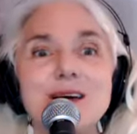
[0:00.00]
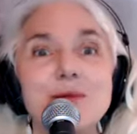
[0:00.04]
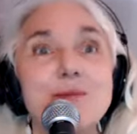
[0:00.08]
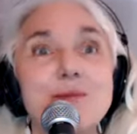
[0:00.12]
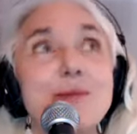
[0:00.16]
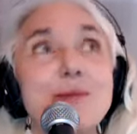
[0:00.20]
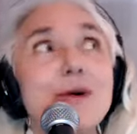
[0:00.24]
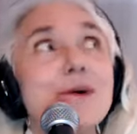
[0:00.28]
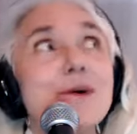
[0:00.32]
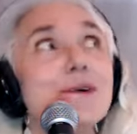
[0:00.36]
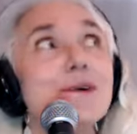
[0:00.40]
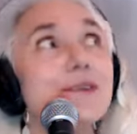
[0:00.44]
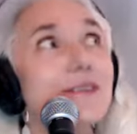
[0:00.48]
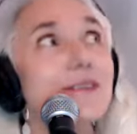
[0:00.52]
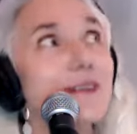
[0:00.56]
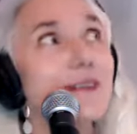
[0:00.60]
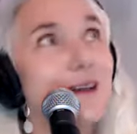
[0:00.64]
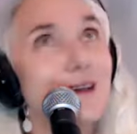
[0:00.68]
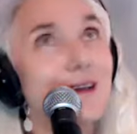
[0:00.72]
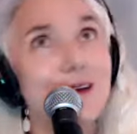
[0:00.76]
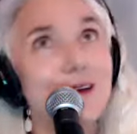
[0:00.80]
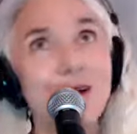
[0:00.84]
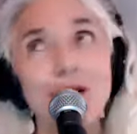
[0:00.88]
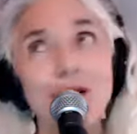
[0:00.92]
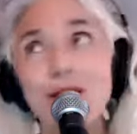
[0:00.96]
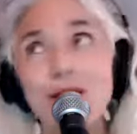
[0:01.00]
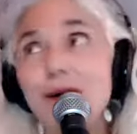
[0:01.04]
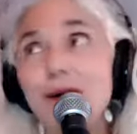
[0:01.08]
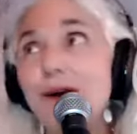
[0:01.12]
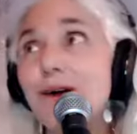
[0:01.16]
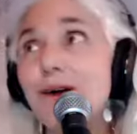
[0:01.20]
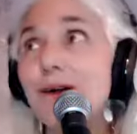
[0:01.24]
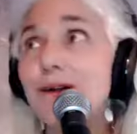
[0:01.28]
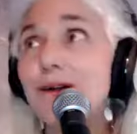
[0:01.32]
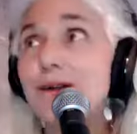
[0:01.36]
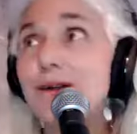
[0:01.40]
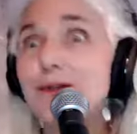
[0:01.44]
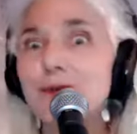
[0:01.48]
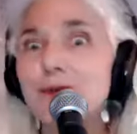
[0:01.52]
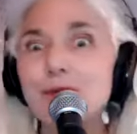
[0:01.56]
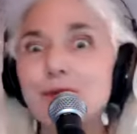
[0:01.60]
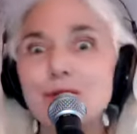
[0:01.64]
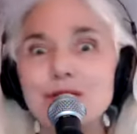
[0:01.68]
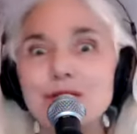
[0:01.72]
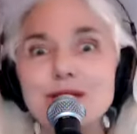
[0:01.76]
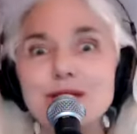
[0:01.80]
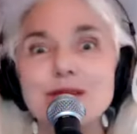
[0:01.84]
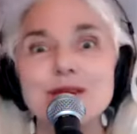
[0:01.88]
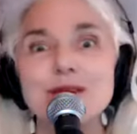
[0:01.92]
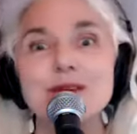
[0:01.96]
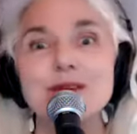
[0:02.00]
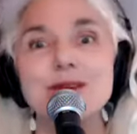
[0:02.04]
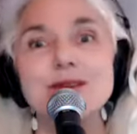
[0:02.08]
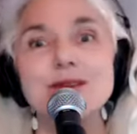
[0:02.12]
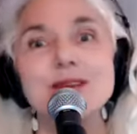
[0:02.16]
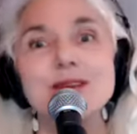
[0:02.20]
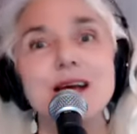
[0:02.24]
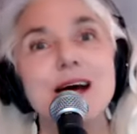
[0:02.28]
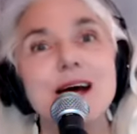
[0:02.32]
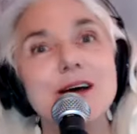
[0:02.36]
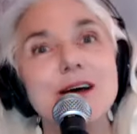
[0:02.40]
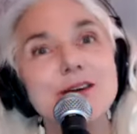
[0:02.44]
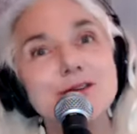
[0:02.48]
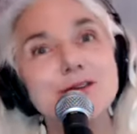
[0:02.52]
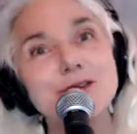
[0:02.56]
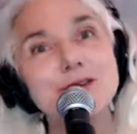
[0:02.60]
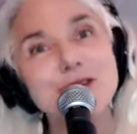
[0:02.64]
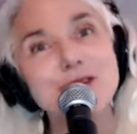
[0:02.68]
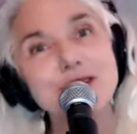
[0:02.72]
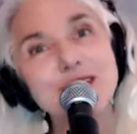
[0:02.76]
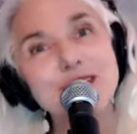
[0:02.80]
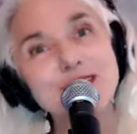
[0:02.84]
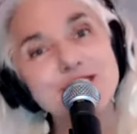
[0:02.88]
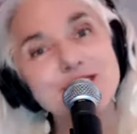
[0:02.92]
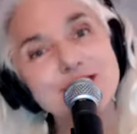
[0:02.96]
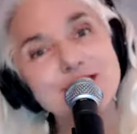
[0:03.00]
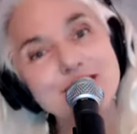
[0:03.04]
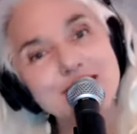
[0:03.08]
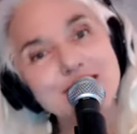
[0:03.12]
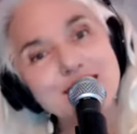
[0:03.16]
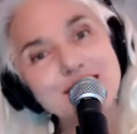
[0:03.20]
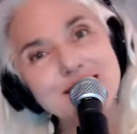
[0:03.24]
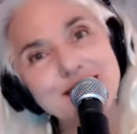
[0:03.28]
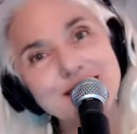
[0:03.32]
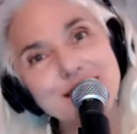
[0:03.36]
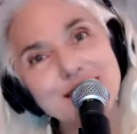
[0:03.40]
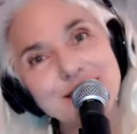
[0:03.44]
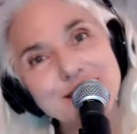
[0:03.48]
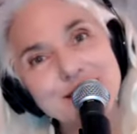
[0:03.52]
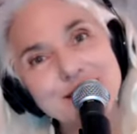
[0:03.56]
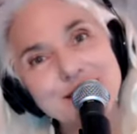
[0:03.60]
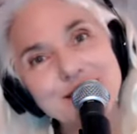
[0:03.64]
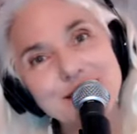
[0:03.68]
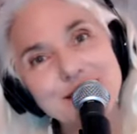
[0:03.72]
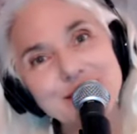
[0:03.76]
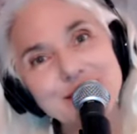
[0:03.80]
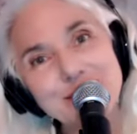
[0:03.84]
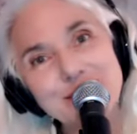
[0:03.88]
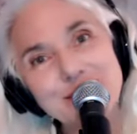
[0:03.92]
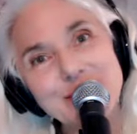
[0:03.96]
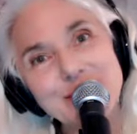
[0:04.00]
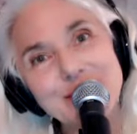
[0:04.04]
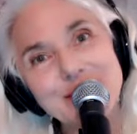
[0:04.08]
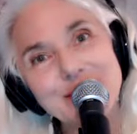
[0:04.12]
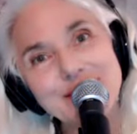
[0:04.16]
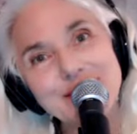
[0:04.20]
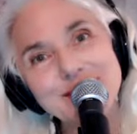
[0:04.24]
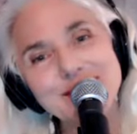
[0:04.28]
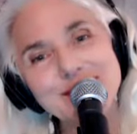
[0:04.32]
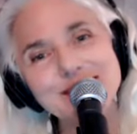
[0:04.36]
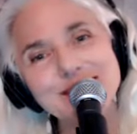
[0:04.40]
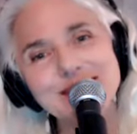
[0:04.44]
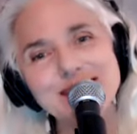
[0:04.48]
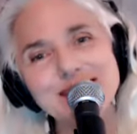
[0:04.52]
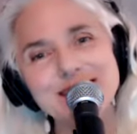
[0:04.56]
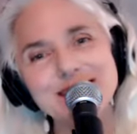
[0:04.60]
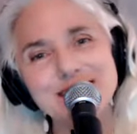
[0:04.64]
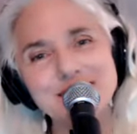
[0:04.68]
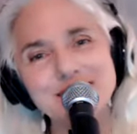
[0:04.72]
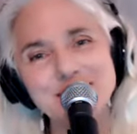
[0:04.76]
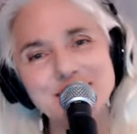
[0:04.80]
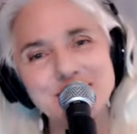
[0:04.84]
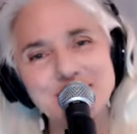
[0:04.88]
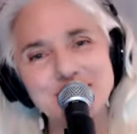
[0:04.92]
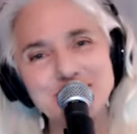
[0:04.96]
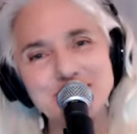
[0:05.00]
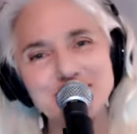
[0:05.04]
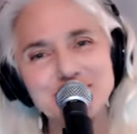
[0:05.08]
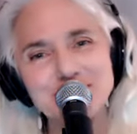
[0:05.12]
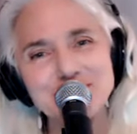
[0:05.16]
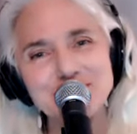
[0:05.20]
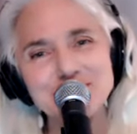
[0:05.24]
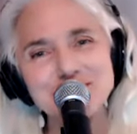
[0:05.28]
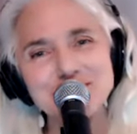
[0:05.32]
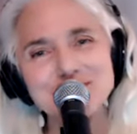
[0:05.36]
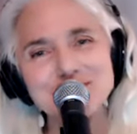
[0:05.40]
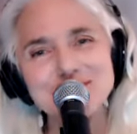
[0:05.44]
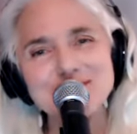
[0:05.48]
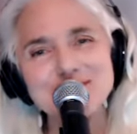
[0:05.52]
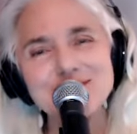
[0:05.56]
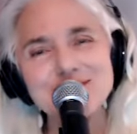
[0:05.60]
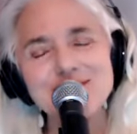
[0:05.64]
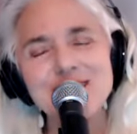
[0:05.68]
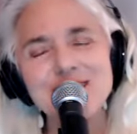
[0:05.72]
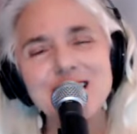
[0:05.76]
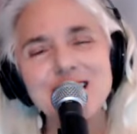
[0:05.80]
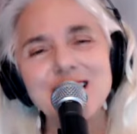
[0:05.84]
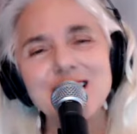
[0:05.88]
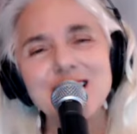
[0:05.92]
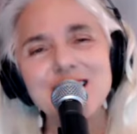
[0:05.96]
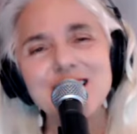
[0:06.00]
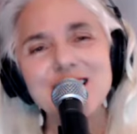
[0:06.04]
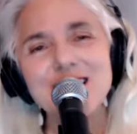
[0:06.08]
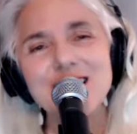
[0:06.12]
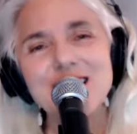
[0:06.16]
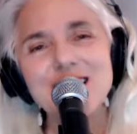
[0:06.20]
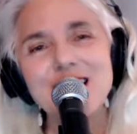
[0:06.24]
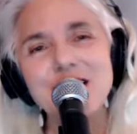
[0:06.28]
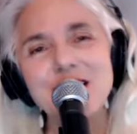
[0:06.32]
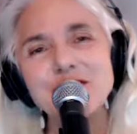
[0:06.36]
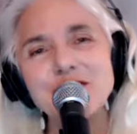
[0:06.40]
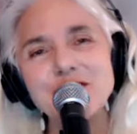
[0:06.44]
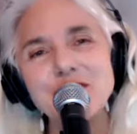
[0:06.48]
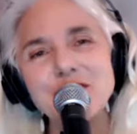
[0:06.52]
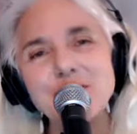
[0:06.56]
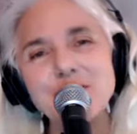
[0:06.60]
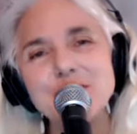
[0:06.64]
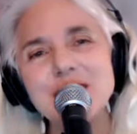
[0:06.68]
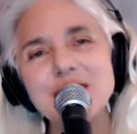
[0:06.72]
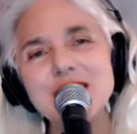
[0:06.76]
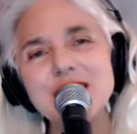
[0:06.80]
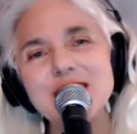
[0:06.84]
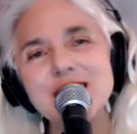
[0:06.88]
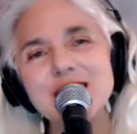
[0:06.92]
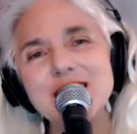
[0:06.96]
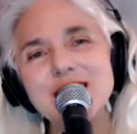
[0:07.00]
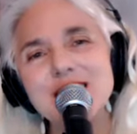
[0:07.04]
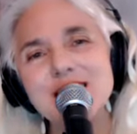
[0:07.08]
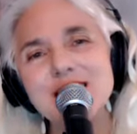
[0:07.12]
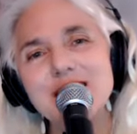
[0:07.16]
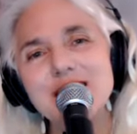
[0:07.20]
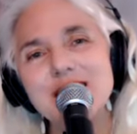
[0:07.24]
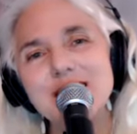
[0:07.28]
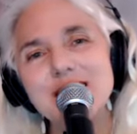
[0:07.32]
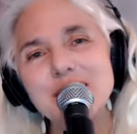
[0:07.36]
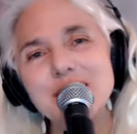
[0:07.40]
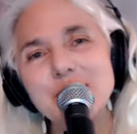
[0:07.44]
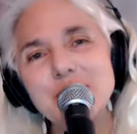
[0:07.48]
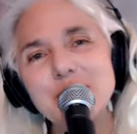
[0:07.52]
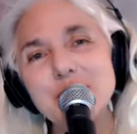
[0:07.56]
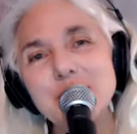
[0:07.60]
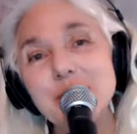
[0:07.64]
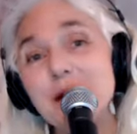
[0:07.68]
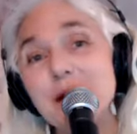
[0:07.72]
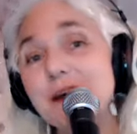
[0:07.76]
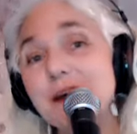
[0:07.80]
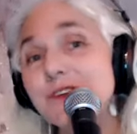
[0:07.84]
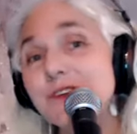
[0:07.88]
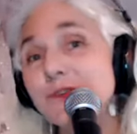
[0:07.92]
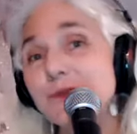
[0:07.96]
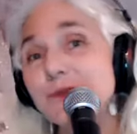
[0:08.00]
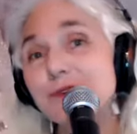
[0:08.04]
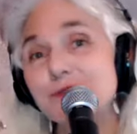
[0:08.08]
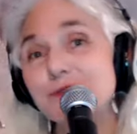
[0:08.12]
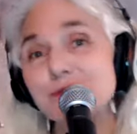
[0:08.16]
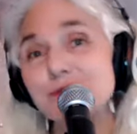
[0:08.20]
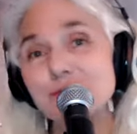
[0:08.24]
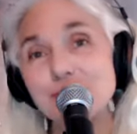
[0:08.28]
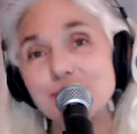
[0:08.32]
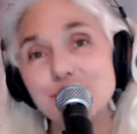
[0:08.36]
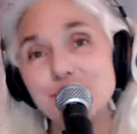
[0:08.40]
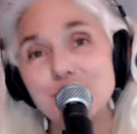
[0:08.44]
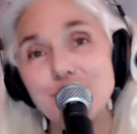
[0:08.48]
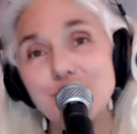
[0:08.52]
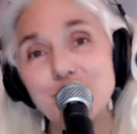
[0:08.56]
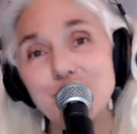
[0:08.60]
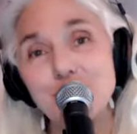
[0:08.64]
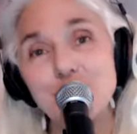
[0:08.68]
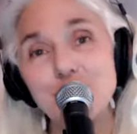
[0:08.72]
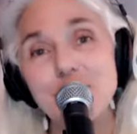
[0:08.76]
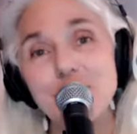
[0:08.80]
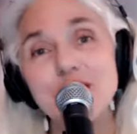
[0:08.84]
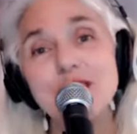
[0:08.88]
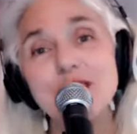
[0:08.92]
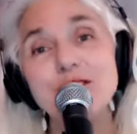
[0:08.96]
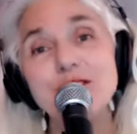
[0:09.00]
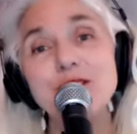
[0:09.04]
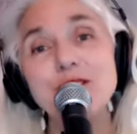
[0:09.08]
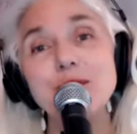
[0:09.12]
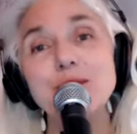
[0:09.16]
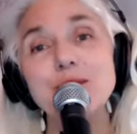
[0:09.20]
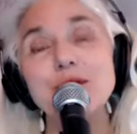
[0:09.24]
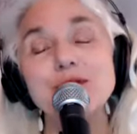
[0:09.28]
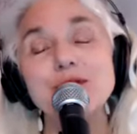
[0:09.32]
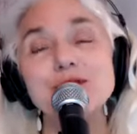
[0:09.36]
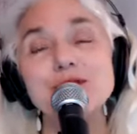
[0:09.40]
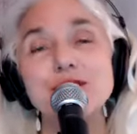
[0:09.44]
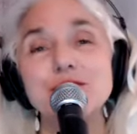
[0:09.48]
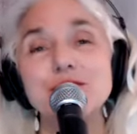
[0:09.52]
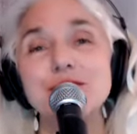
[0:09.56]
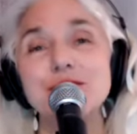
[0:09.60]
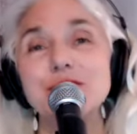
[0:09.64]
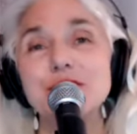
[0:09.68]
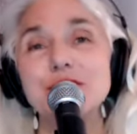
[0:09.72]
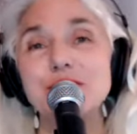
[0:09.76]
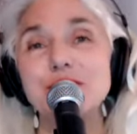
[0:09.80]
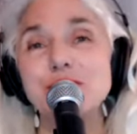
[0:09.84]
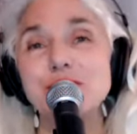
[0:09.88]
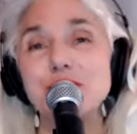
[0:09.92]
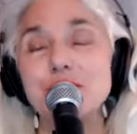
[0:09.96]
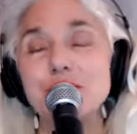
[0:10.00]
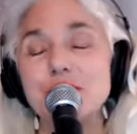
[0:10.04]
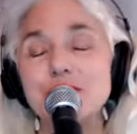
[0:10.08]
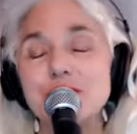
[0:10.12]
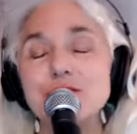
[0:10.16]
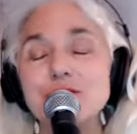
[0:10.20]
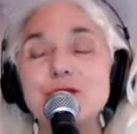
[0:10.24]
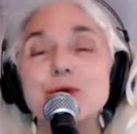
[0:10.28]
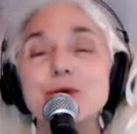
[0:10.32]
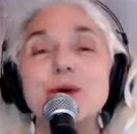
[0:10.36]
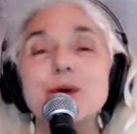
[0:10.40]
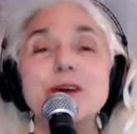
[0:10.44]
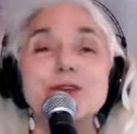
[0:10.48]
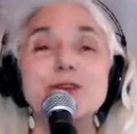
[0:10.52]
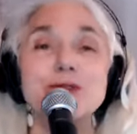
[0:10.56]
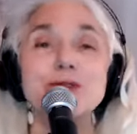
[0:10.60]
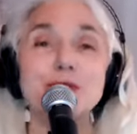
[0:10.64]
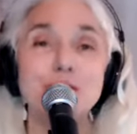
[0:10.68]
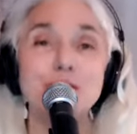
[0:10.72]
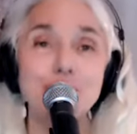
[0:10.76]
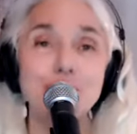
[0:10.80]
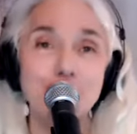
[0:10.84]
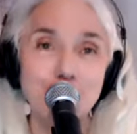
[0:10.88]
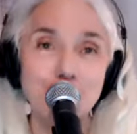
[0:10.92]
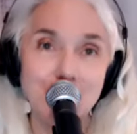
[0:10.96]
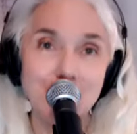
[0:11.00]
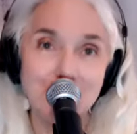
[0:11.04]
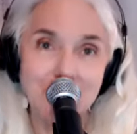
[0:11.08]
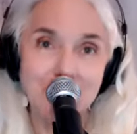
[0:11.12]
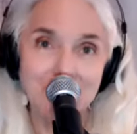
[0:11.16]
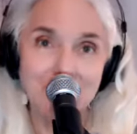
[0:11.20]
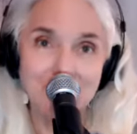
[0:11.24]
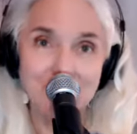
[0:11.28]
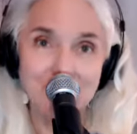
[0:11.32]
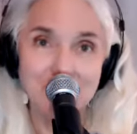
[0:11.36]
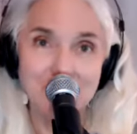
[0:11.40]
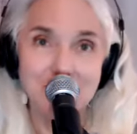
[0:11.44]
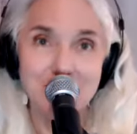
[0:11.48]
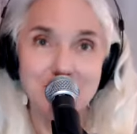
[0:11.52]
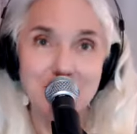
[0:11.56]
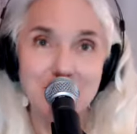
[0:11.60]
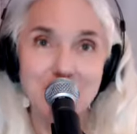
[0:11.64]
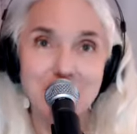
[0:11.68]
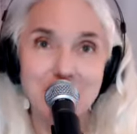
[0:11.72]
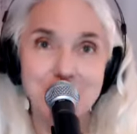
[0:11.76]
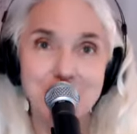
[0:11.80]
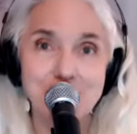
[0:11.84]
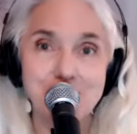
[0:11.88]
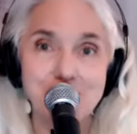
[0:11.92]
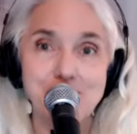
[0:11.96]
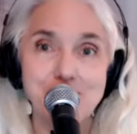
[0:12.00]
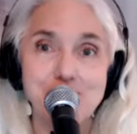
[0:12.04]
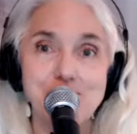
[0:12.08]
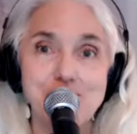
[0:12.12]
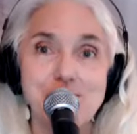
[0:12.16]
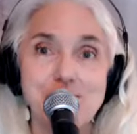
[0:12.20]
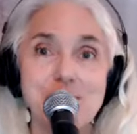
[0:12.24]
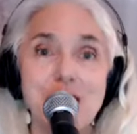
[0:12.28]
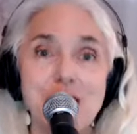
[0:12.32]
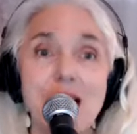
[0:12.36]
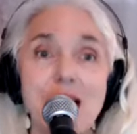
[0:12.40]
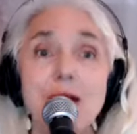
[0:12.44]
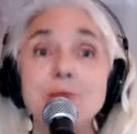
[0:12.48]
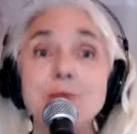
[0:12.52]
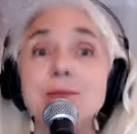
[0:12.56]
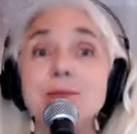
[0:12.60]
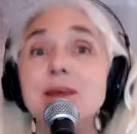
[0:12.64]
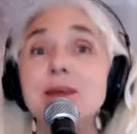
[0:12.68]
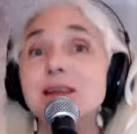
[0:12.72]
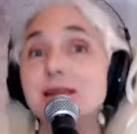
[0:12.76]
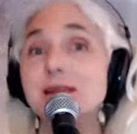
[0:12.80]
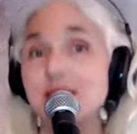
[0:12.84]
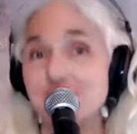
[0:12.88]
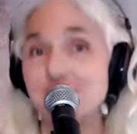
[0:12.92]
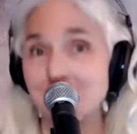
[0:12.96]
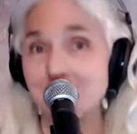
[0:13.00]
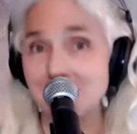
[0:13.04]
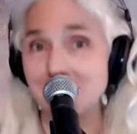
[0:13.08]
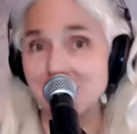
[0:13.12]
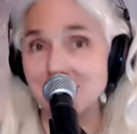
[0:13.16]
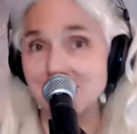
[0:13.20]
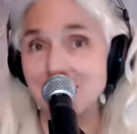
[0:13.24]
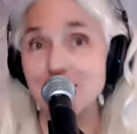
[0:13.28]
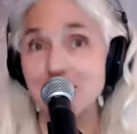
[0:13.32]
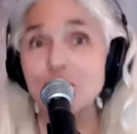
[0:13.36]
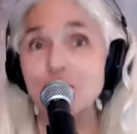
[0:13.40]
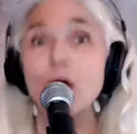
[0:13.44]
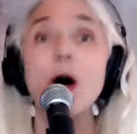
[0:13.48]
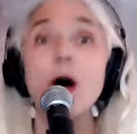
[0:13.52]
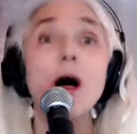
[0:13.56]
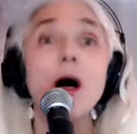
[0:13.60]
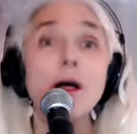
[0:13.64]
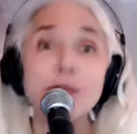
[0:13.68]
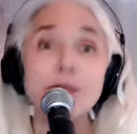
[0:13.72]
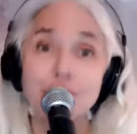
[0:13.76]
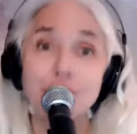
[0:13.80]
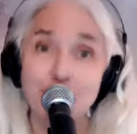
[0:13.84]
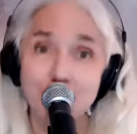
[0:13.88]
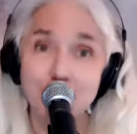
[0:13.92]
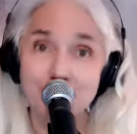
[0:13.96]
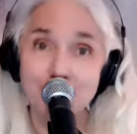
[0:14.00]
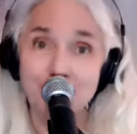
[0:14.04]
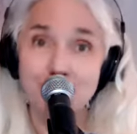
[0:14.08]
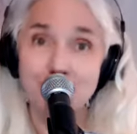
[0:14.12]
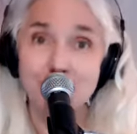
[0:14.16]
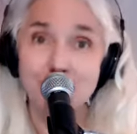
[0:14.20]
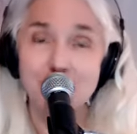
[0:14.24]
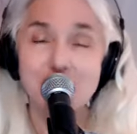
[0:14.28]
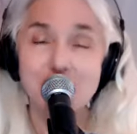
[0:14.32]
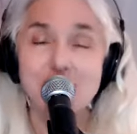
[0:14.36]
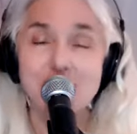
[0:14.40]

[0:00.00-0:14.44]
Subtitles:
birthing all the worlds out of her infinite love and her consciousness. And for me, in my spiritual journey, one of the most influential yogis and mystics and authors